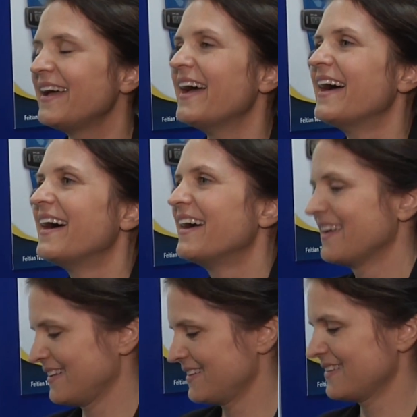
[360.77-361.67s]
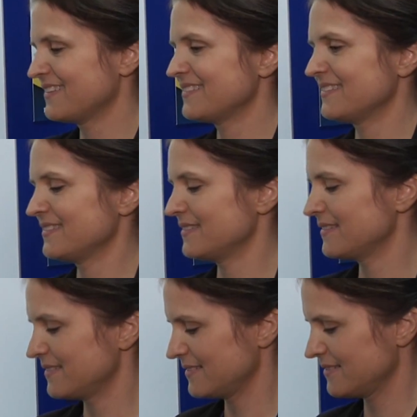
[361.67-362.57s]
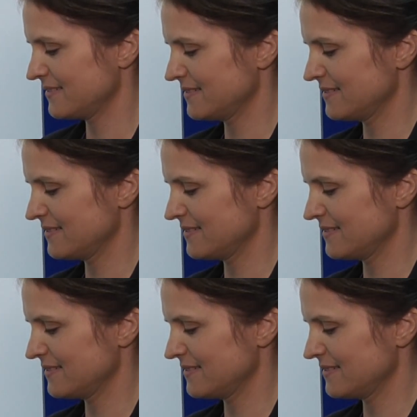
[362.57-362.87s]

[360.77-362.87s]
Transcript: And you didn't have to go to Apple and license